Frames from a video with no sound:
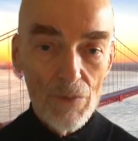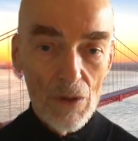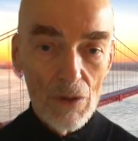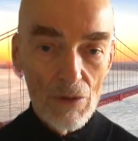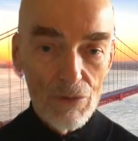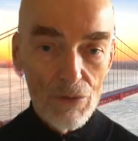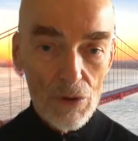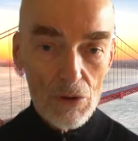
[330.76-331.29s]
the
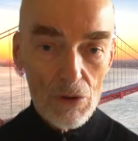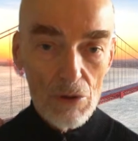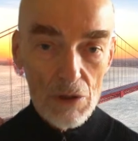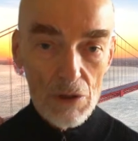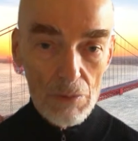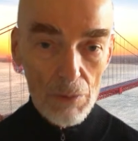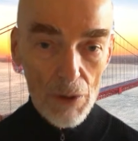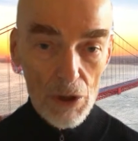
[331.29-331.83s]
Fort
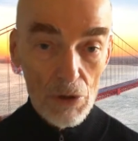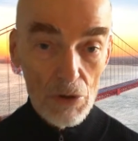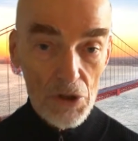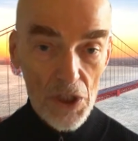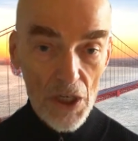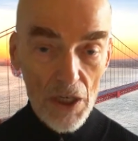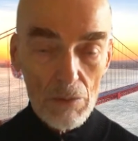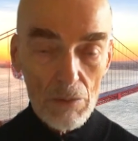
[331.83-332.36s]
Detrick, by U.
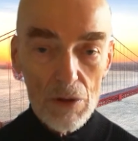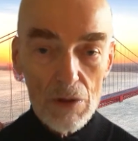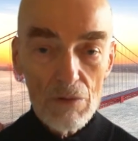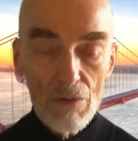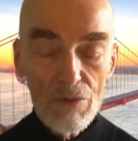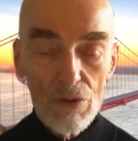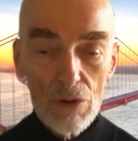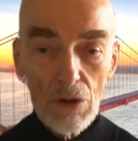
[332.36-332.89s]
Sambrid in
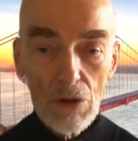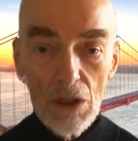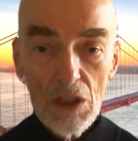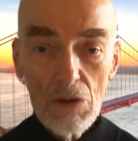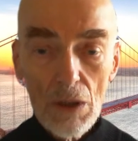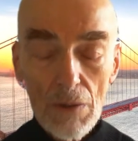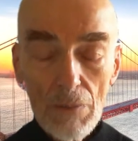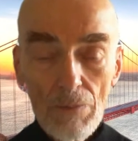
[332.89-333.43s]
Fort
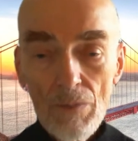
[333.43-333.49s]
Detrick.